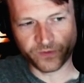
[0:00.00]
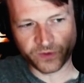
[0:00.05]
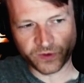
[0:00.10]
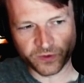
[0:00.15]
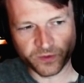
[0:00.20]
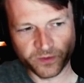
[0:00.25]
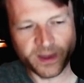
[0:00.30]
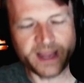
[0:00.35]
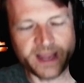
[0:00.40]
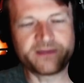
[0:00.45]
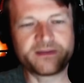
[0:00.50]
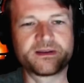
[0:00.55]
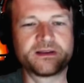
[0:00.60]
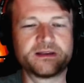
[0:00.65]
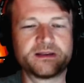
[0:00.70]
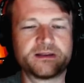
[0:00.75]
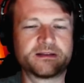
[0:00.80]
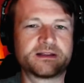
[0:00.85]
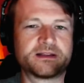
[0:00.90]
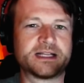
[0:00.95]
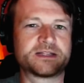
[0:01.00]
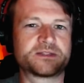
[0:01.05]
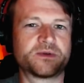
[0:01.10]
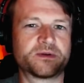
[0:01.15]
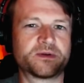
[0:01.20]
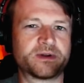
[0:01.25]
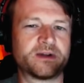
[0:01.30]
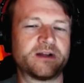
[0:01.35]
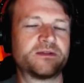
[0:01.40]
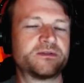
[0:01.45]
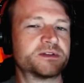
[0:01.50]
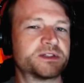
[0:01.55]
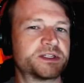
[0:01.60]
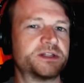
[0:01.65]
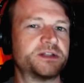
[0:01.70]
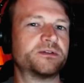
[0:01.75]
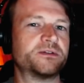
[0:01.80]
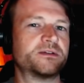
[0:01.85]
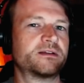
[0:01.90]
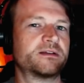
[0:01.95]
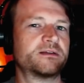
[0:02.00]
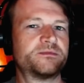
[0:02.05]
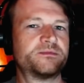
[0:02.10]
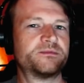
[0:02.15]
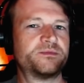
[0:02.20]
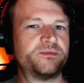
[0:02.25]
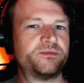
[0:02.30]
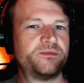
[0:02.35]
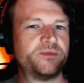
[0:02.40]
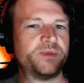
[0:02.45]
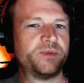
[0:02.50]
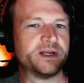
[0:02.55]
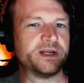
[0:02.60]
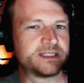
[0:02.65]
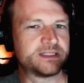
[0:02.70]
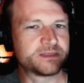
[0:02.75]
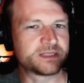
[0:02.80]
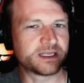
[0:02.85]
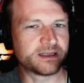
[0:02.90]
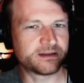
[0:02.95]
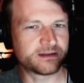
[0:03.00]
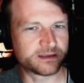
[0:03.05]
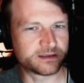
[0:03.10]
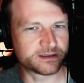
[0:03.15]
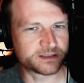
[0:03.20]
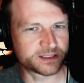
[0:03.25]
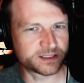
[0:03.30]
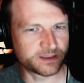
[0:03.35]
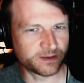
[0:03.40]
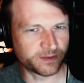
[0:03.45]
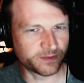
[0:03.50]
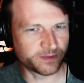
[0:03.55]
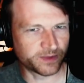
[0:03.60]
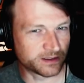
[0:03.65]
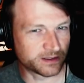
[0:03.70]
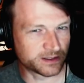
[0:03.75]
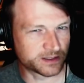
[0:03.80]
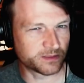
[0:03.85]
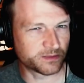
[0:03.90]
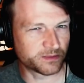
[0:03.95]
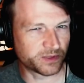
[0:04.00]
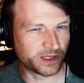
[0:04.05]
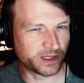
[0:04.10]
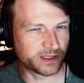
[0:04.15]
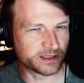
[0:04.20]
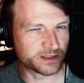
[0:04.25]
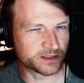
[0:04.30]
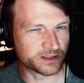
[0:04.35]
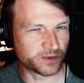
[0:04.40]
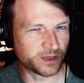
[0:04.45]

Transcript: you may think that that's what Ralph was doing, but it seems like there's something else at play as